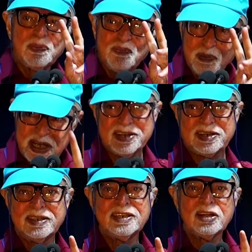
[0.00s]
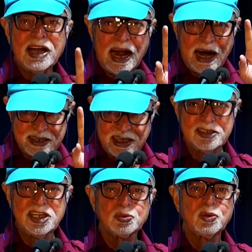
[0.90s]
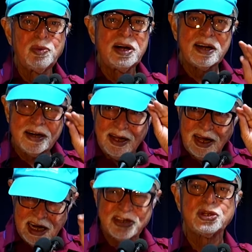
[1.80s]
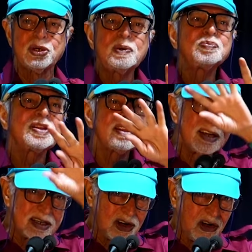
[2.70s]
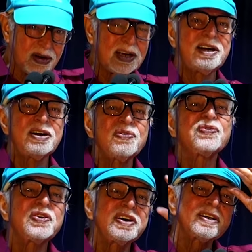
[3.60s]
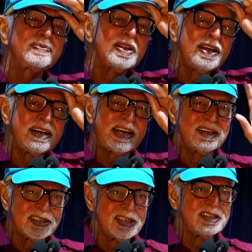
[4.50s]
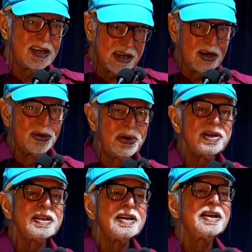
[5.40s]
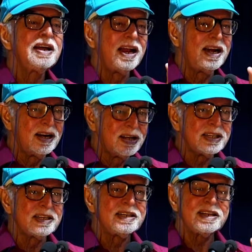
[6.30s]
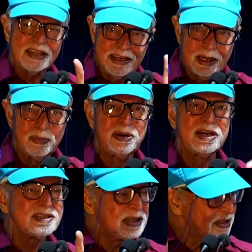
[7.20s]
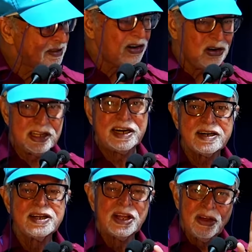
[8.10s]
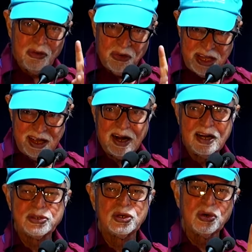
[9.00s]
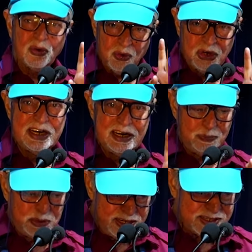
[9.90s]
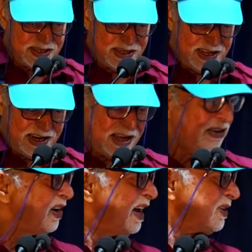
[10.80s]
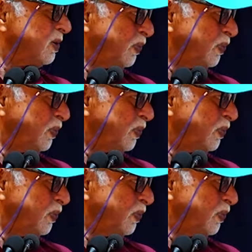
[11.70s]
with peace. At this moment also there is all kind of tensions around and in neighbors and all that. Where also we need peace. And I would like